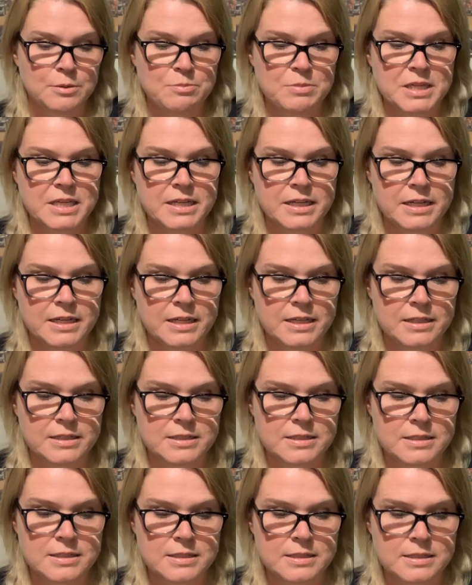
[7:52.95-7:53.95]

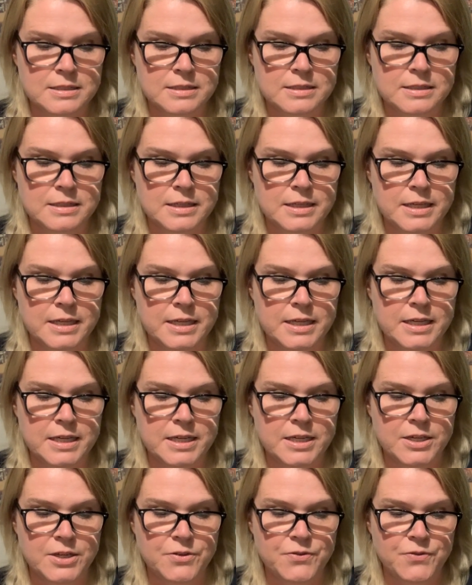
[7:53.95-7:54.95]
because
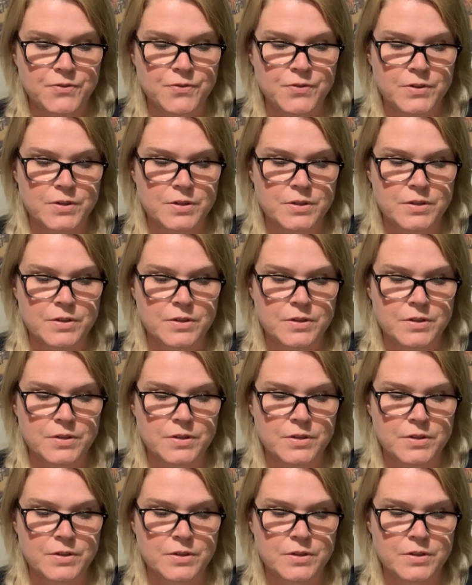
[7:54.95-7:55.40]
if